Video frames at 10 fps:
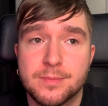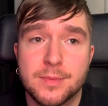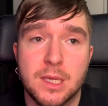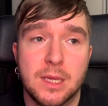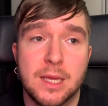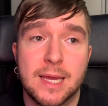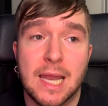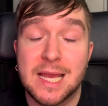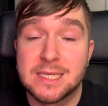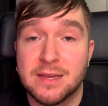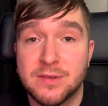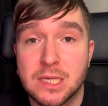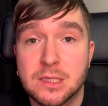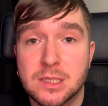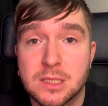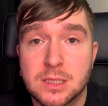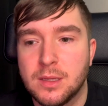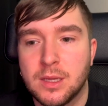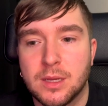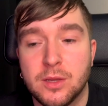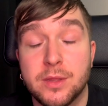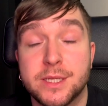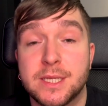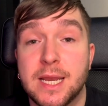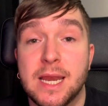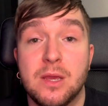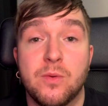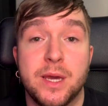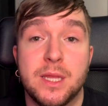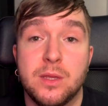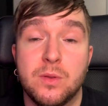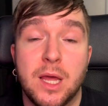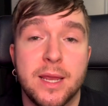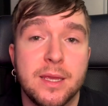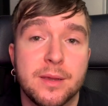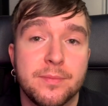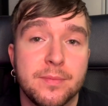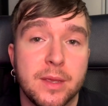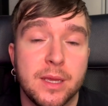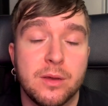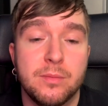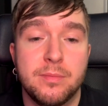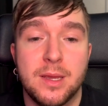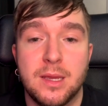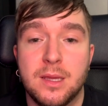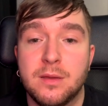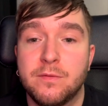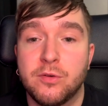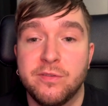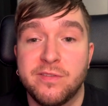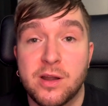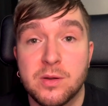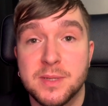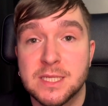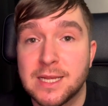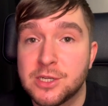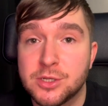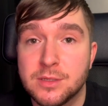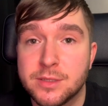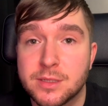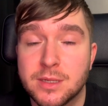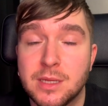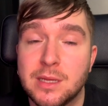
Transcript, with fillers: You can collect evidence. You can do this in any way that you like. It could be through therapy sessions.